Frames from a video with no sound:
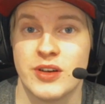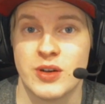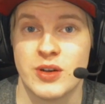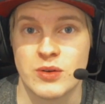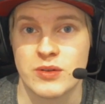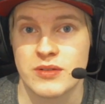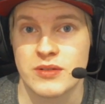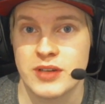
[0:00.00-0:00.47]

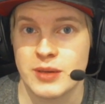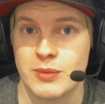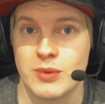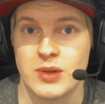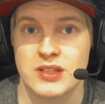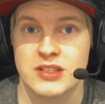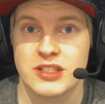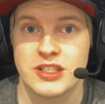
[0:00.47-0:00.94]
know the
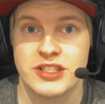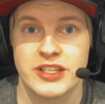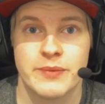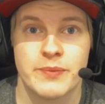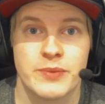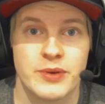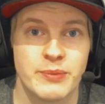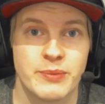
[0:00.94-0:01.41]
WRC
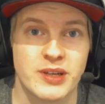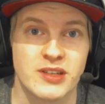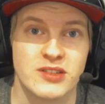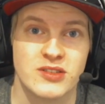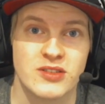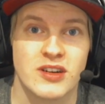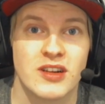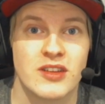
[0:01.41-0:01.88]
champion
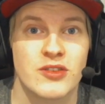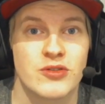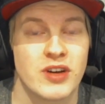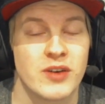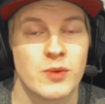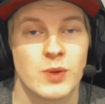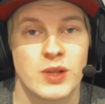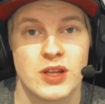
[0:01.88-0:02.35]
because you can't
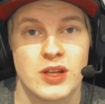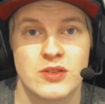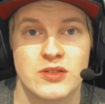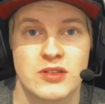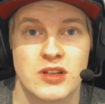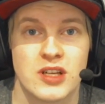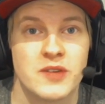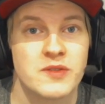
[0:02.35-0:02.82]
drive with those
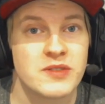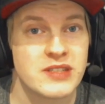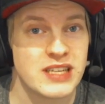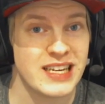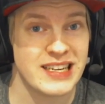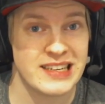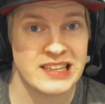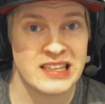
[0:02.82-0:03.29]
gloves.
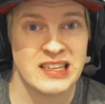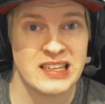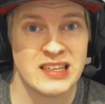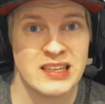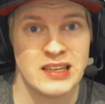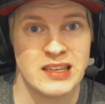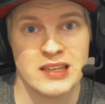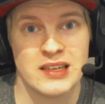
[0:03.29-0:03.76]
And
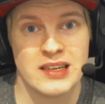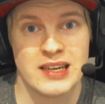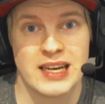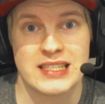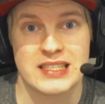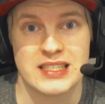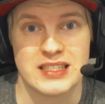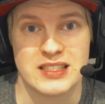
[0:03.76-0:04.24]

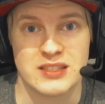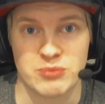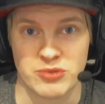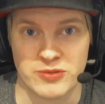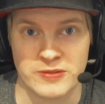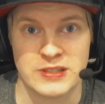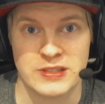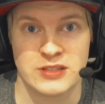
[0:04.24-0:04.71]
as he's a
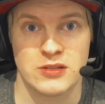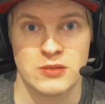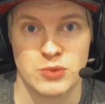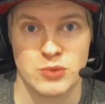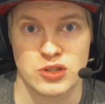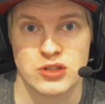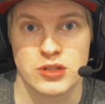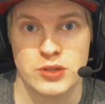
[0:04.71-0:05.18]
professional
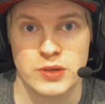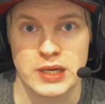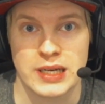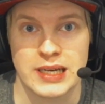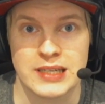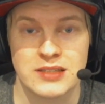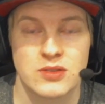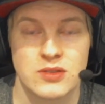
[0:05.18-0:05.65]
boxer, he
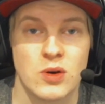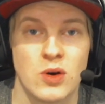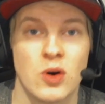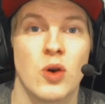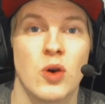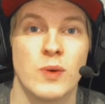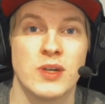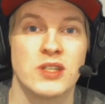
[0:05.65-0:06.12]
has to
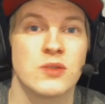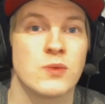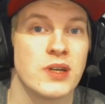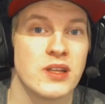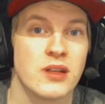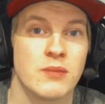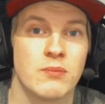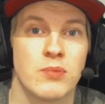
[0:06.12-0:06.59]
always
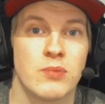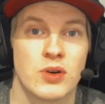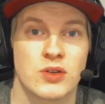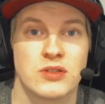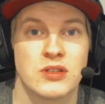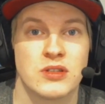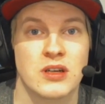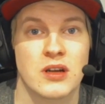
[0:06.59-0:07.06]
wear the
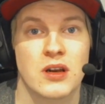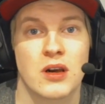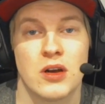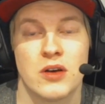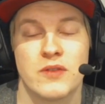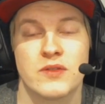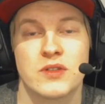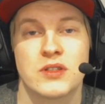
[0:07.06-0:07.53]
boxing
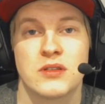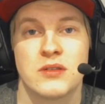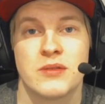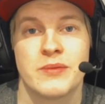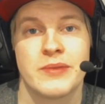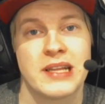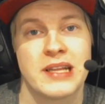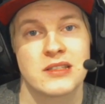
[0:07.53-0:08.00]
gloves.
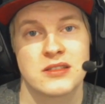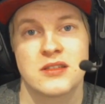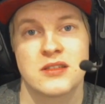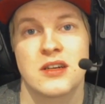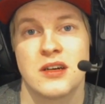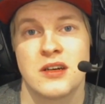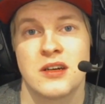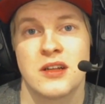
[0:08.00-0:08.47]
That's
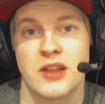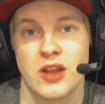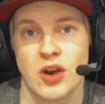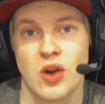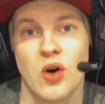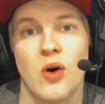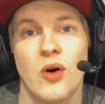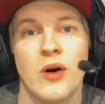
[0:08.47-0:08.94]
the
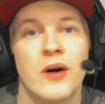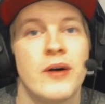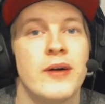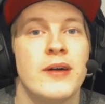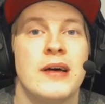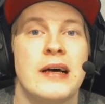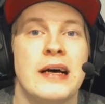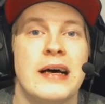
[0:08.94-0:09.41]
law.
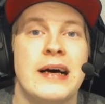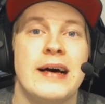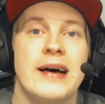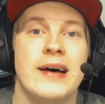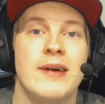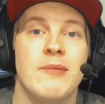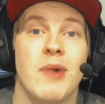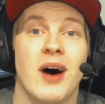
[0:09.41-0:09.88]

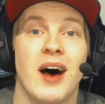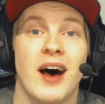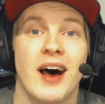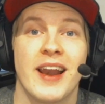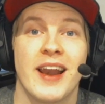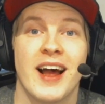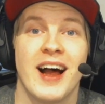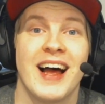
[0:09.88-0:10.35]

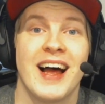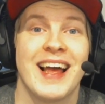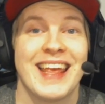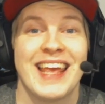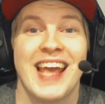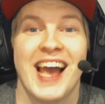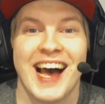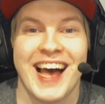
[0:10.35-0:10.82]
But uh,
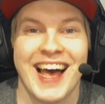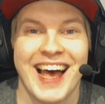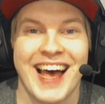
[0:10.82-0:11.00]
yeah,